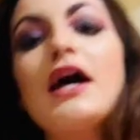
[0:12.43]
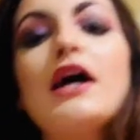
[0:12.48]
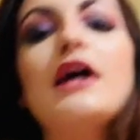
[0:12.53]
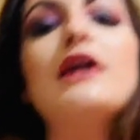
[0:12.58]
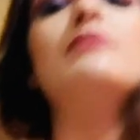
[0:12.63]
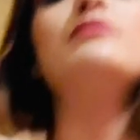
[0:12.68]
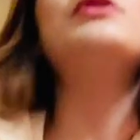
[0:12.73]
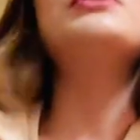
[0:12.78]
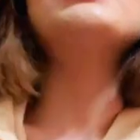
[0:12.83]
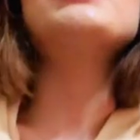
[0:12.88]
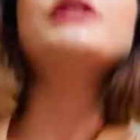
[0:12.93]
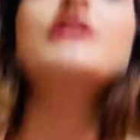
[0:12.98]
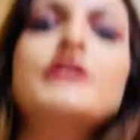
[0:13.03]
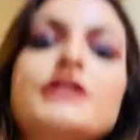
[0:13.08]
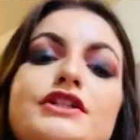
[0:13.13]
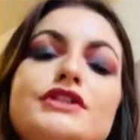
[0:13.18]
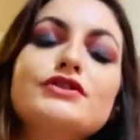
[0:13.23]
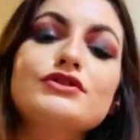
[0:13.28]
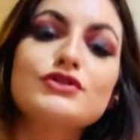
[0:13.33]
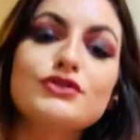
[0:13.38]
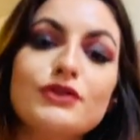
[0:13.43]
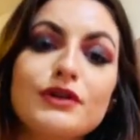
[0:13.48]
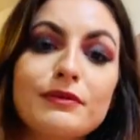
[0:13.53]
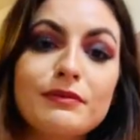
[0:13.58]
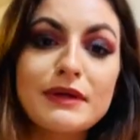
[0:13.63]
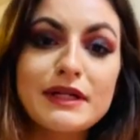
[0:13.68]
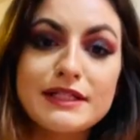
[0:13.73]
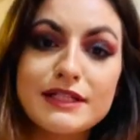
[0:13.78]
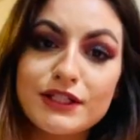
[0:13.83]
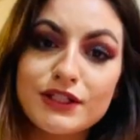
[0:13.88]
I'm just going to do short
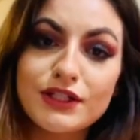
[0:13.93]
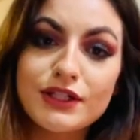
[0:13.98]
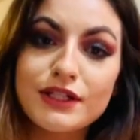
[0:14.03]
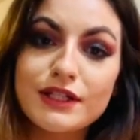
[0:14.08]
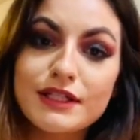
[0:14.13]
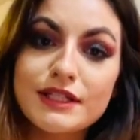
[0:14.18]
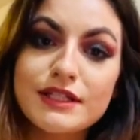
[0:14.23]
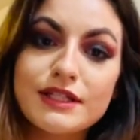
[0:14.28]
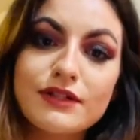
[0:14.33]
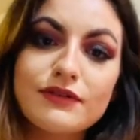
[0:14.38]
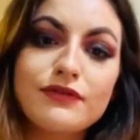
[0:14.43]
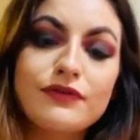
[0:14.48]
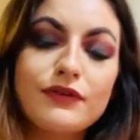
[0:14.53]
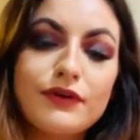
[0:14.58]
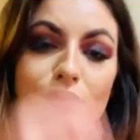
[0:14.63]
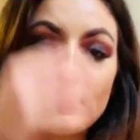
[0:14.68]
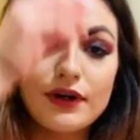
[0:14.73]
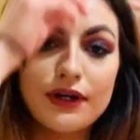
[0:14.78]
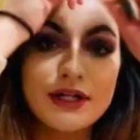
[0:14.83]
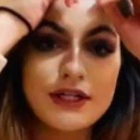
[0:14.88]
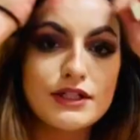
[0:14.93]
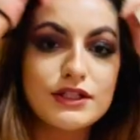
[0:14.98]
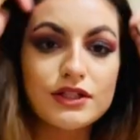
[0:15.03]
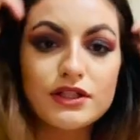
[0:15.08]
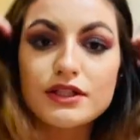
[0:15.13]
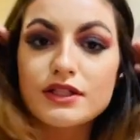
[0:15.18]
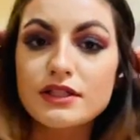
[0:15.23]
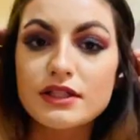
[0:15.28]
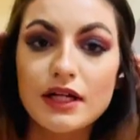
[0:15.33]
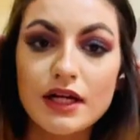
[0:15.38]
messages for each of
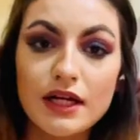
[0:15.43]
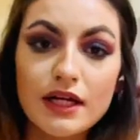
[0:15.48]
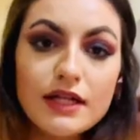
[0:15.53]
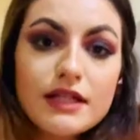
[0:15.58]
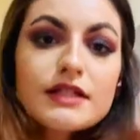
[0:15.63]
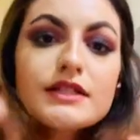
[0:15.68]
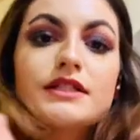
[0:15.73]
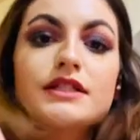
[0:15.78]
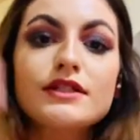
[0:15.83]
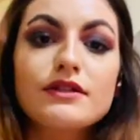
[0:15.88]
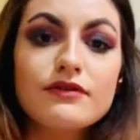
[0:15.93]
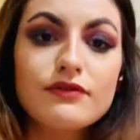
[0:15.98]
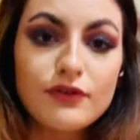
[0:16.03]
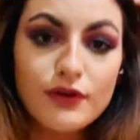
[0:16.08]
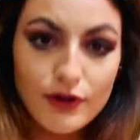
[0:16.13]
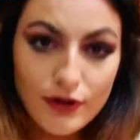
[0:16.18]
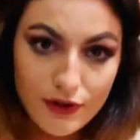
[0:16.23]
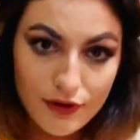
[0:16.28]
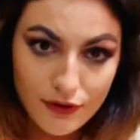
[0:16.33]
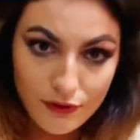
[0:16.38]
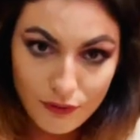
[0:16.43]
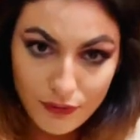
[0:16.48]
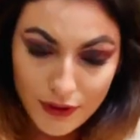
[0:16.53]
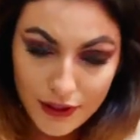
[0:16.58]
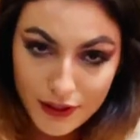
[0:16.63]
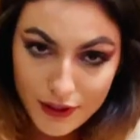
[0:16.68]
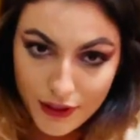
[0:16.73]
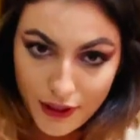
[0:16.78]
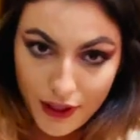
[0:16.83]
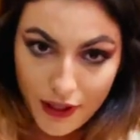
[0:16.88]
the signs for the
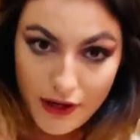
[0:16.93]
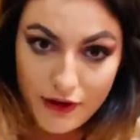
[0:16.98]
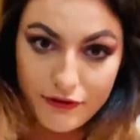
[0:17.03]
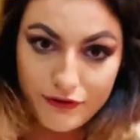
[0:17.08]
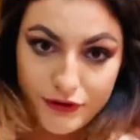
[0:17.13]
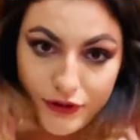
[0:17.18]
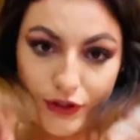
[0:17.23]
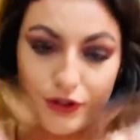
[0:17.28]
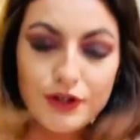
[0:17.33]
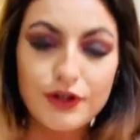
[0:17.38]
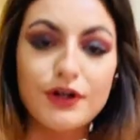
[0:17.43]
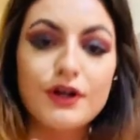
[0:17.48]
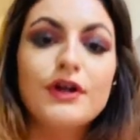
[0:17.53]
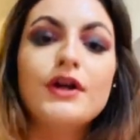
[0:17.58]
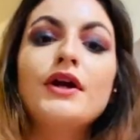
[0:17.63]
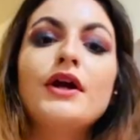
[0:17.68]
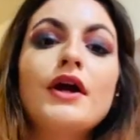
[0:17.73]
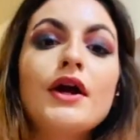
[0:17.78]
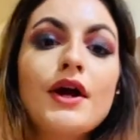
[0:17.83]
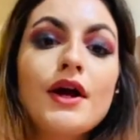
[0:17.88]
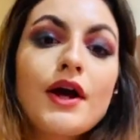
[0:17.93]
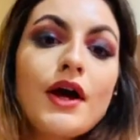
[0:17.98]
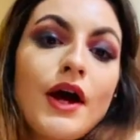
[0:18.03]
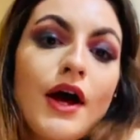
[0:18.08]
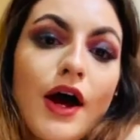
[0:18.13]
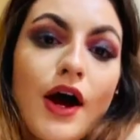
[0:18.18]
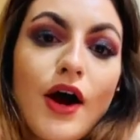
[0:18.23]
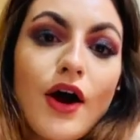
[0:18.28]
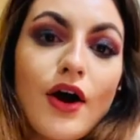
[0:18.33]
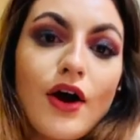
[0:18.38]
week after
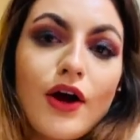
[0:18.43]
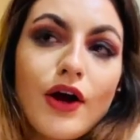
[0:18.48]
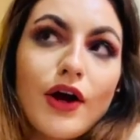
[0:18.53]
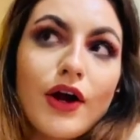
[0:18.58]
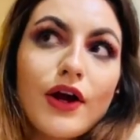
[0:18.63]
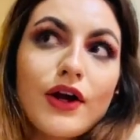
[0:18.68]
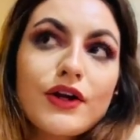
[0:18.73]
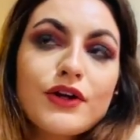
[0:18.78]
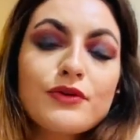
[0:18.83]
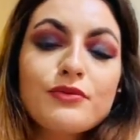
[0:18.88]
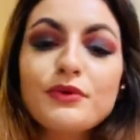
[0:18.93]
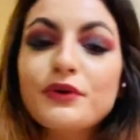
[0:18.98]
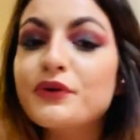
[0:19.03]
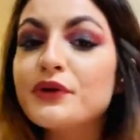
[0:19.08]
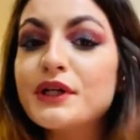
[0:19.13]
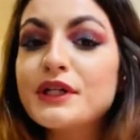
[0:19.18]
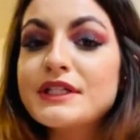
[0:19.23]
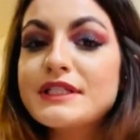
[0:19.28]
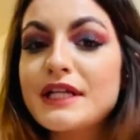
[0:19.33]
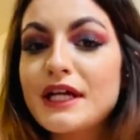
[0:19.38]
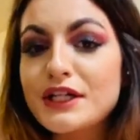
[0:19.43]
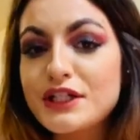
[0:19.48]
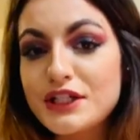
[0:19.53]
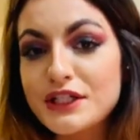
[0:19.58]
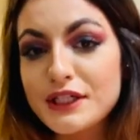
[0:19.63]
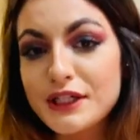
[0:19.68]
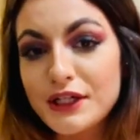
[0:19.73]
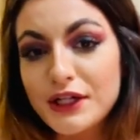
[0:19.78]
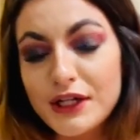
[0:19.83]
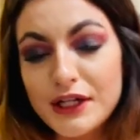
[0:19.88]
our new moon in
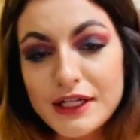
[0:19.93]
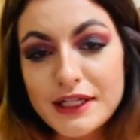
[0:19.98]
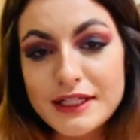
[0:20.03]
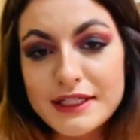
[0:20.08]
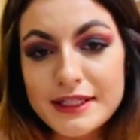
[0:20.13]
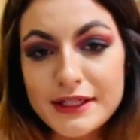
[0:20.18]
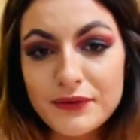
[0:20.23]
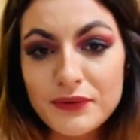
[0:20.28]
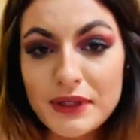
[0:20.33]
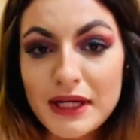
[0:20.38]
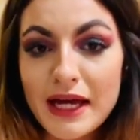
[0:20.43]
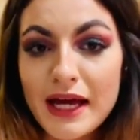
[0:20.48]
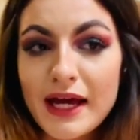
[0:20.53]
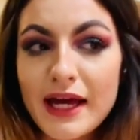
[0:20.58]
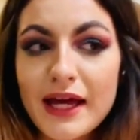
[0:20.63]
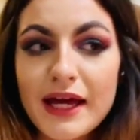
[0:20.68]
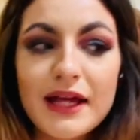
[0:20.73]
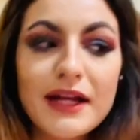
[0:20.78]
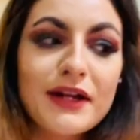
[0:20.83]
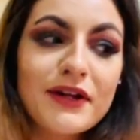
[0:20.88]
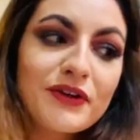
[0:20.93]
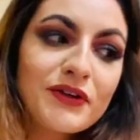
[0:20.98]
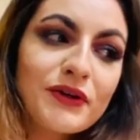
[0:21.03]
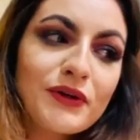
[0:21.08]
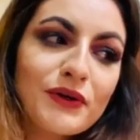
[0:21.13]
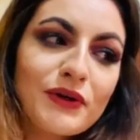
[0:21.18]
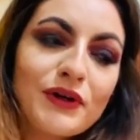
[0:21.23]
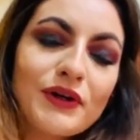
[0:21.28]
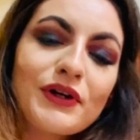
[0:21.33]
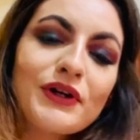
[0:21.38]
Sagittarius that we had
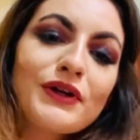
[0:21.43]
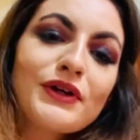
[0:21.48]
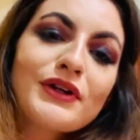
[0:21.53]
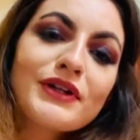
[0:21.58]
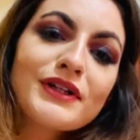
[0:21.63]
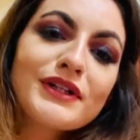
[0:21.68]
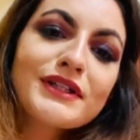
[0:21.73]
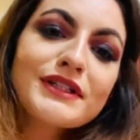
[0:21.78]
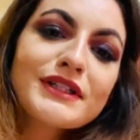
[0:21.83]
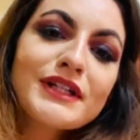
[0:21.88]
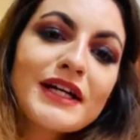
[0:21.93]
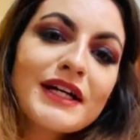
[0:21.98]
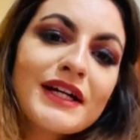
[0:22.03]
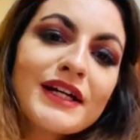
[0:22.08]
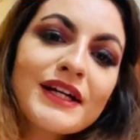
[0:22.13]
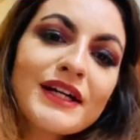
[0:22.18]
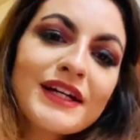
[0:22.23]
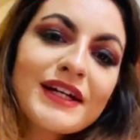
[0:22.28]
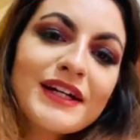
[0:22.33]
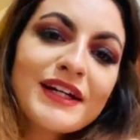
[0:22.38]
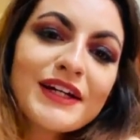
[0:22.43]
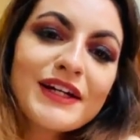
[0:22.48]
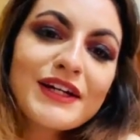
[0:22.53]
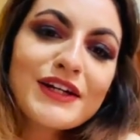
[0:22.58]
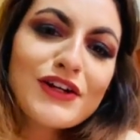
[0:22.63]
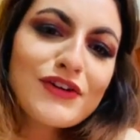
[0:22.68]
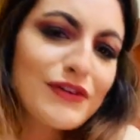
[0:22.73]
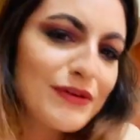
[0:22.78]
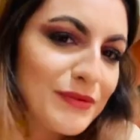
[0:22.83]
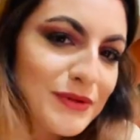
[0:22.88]
on
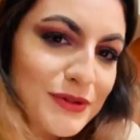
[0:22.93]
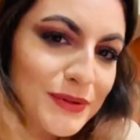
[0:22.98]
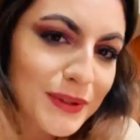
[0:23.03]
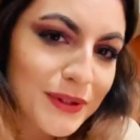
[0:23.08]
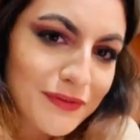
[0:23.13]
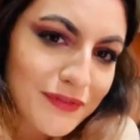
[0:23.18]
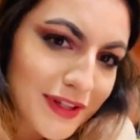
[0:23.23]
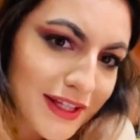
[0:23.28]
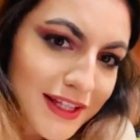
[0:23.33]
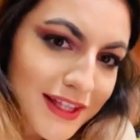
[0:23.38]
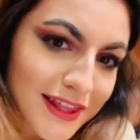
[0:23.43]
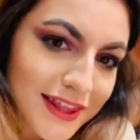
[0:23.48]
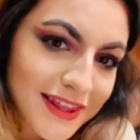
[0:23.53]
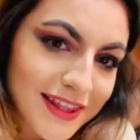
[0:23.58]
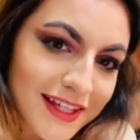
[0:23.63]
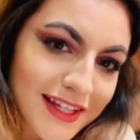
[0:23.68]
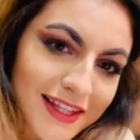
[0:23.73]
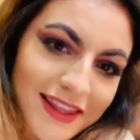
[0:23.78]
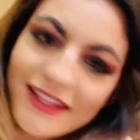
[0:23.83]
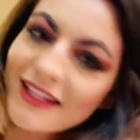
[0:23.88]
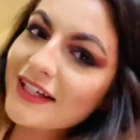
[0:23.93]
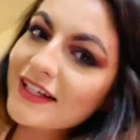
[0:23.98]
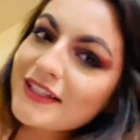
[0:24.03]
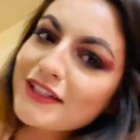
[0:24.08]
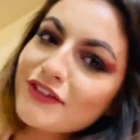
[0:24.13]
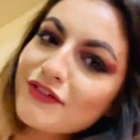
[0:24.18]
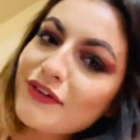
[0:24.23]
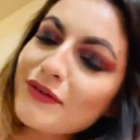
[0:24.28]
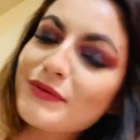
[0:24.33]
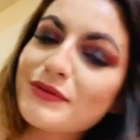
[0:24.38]
November 25th, I think,
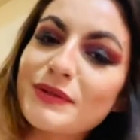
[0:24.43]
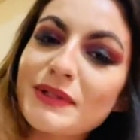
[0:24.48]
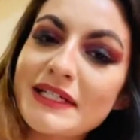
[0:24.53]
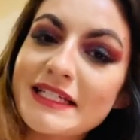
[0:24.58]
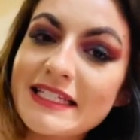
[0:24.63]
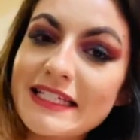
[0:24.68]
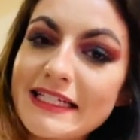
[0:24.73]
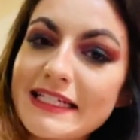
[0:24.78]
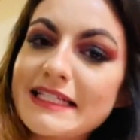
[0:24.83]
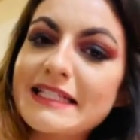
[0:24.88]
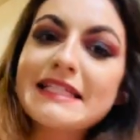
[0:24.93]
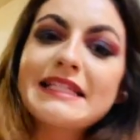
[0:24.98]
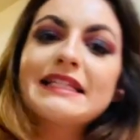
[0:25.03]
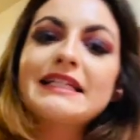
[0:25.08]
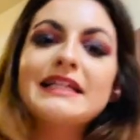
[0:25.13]
November 26th,